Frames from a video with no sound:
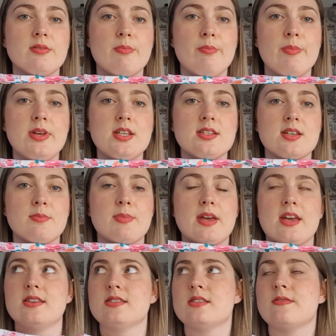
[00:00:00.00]
Missing
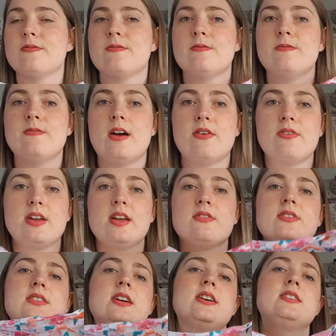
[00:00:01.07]
piece, very
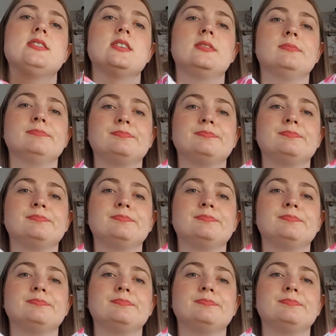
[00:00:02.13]
irritating.